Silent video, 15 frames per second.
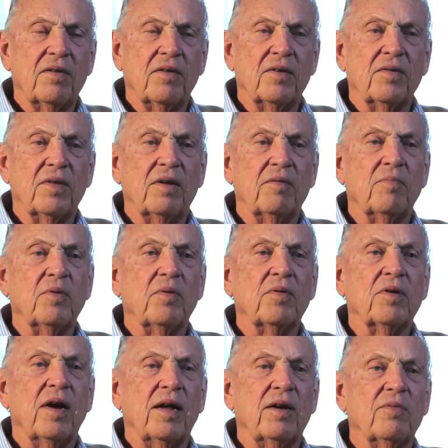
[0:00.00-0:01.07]
or that Bull
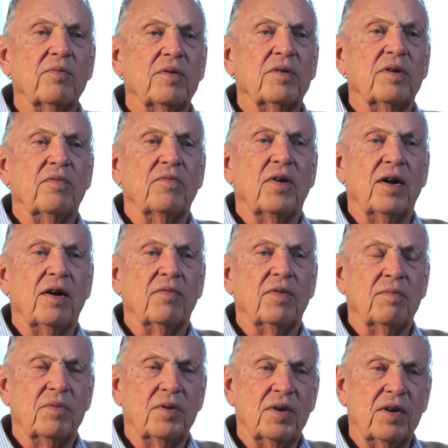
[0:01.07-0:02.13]
Connor was involved
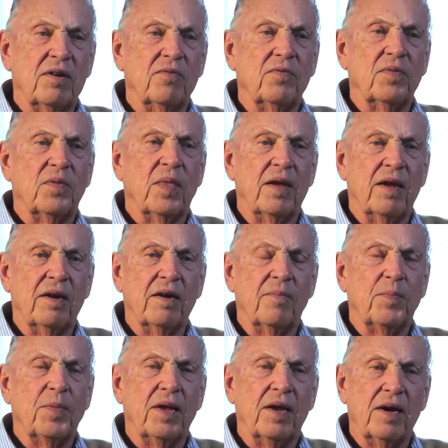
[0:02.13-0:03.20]
himself in
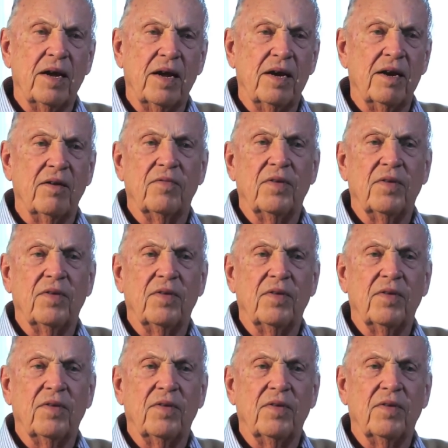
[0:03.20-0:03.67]
any of